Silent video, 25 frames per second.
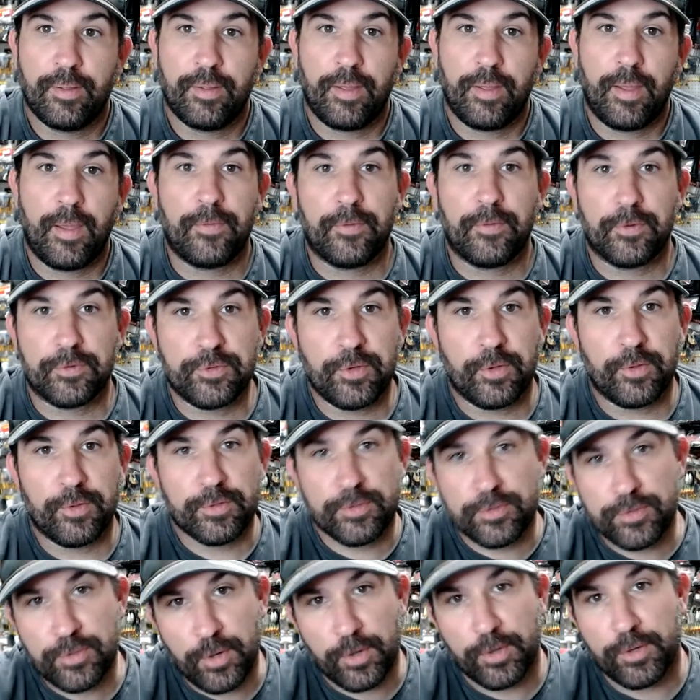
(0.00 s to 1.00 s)
And there's only
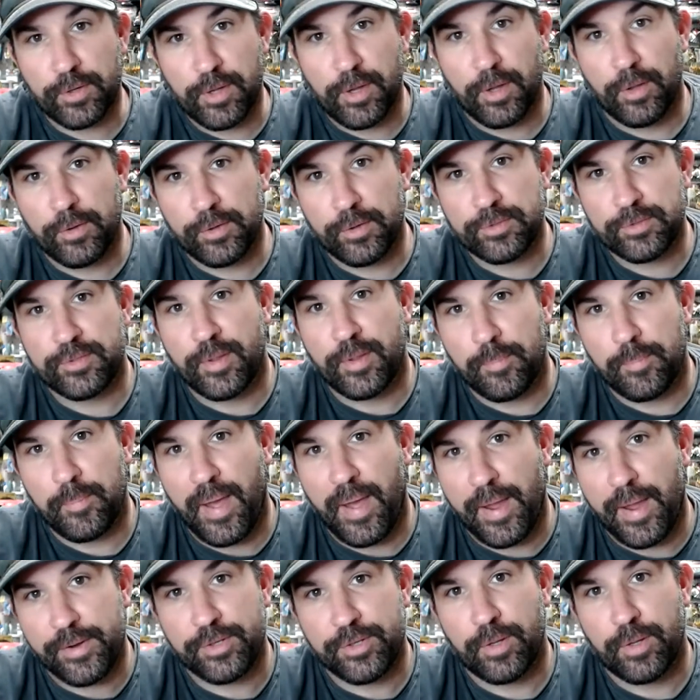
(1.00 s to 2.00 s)
certain colors that
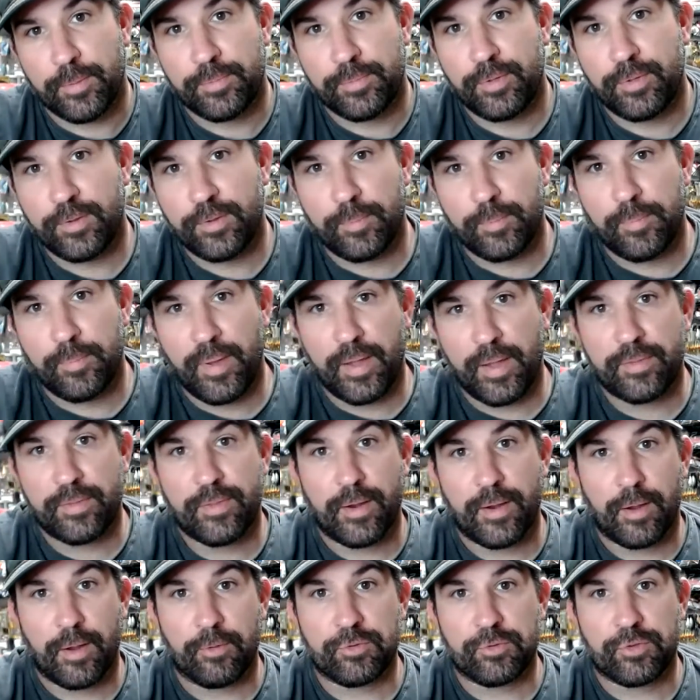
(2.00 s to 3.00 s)
match up to the bait that
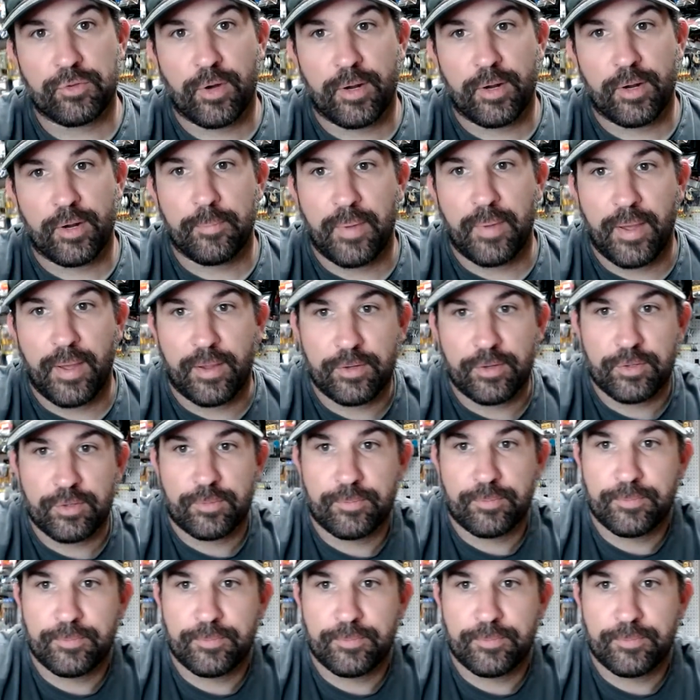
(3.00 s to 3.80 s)
I was trying to match.